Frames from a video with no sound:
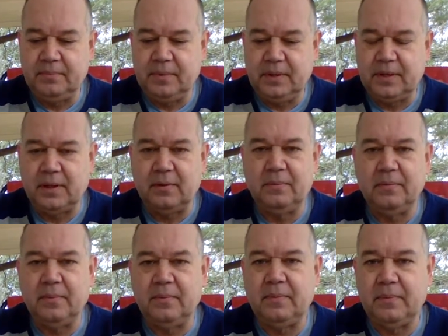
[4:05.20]
you know,
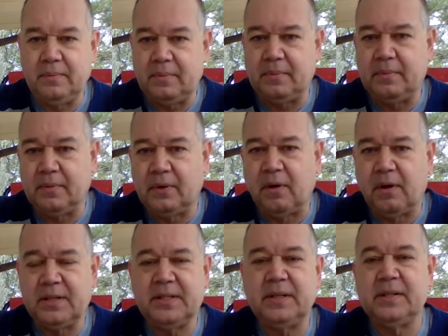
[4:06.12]

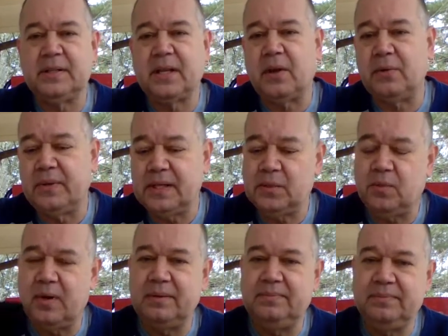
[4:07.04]
large. So this one,